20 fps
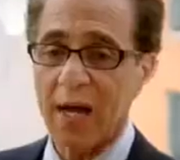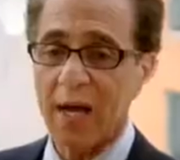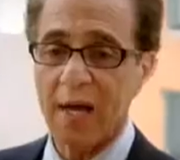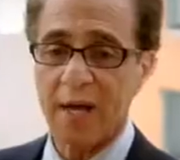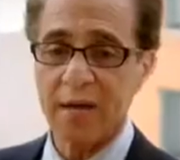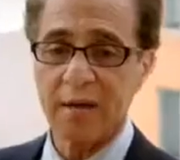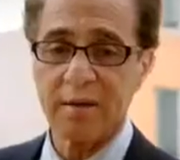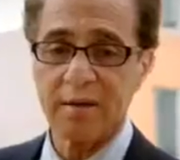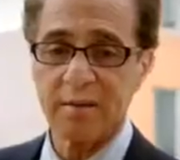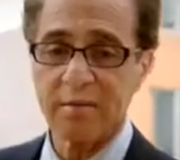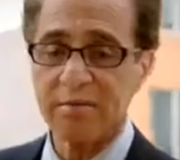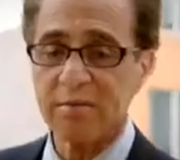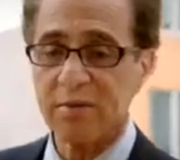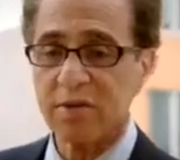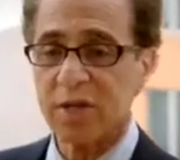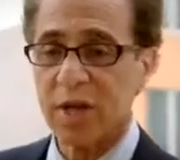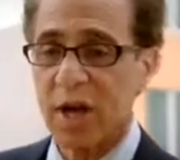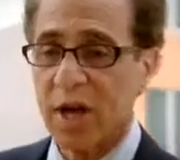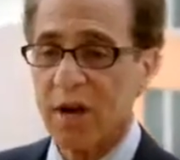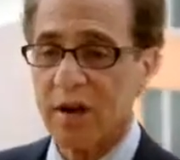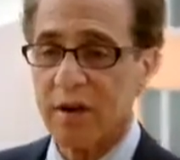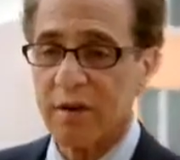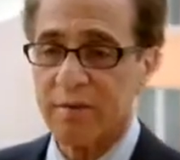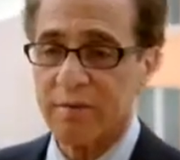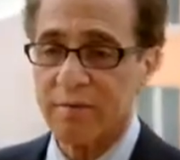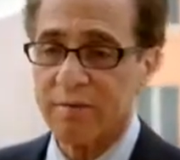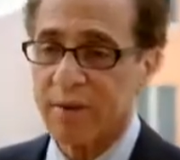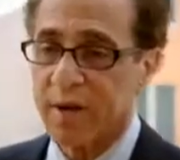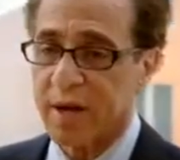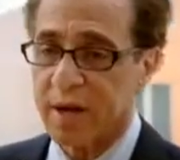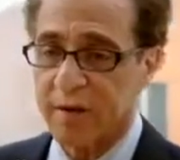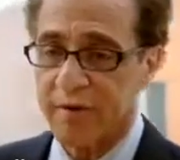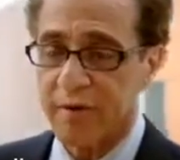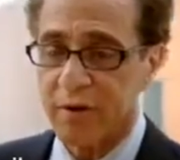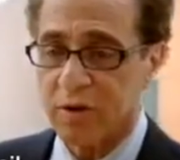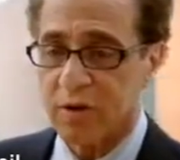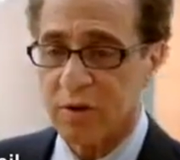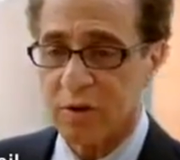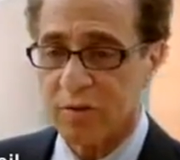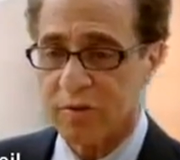I can share a
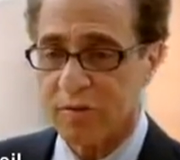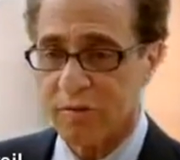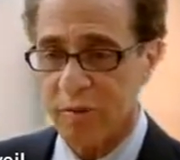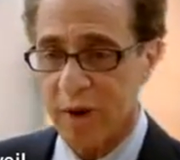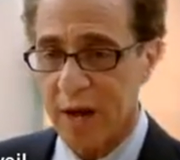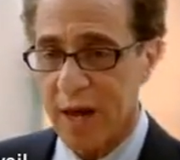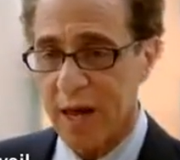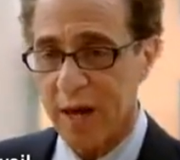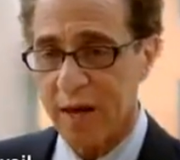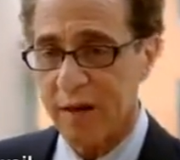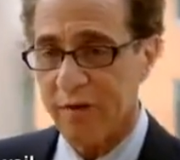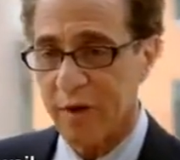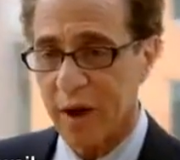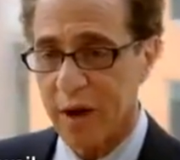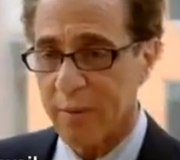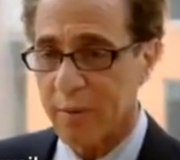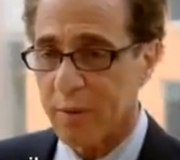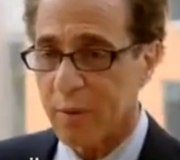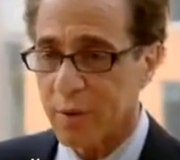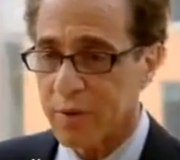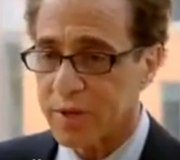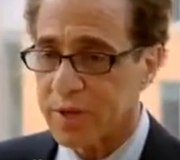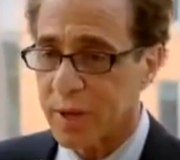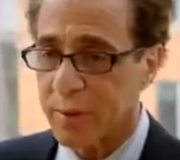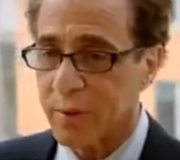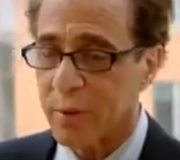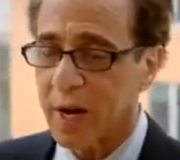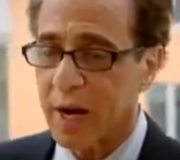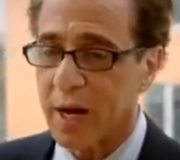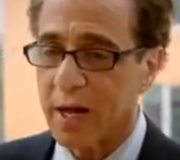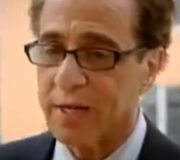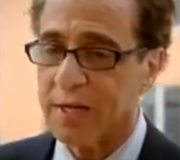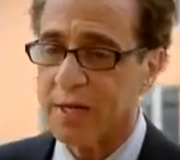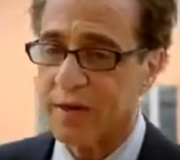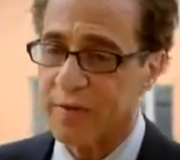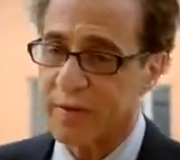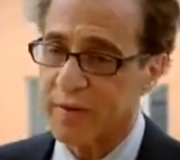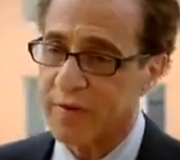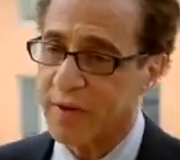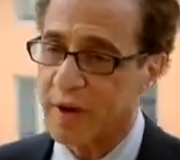virtual reality environment with someone else,
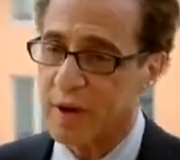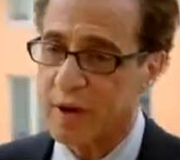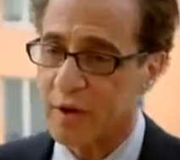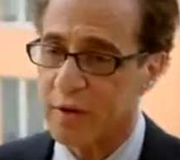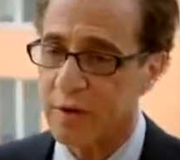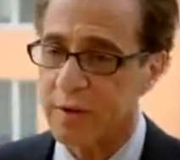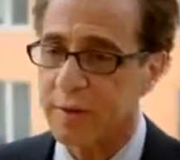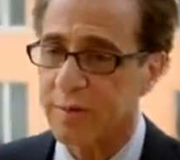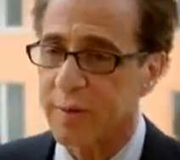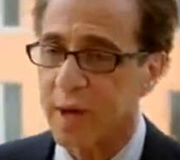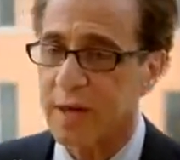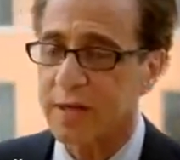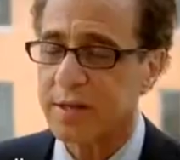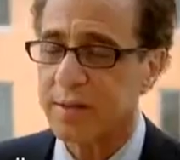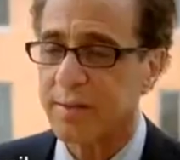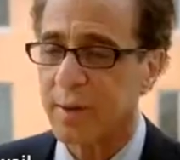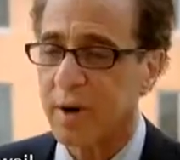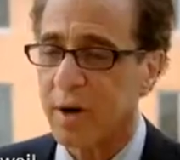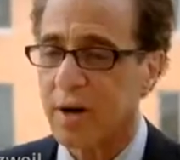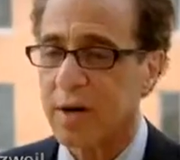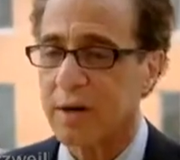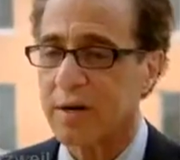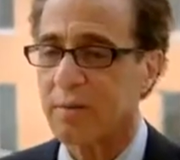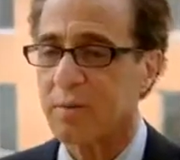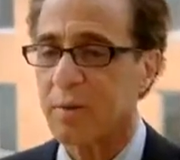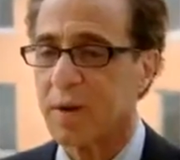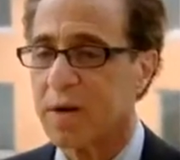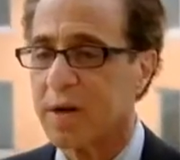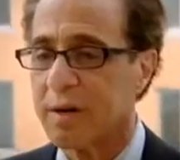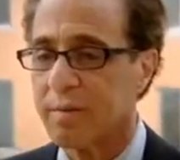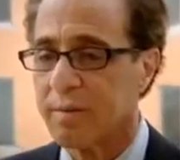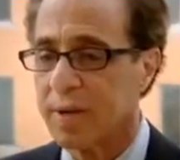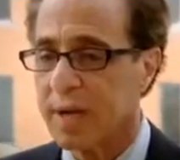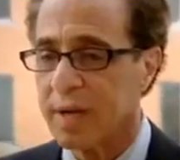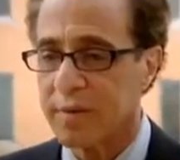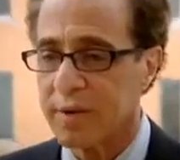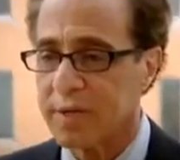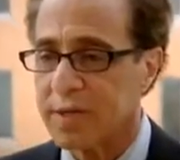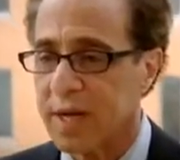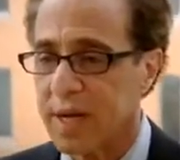even if they're hundreds of miles apart, and we can be
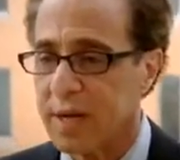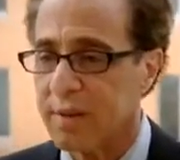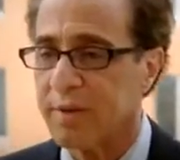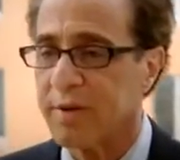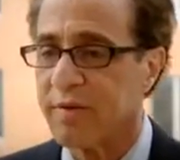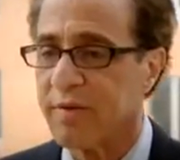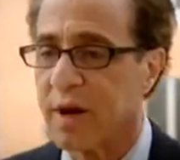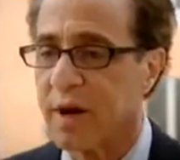in the same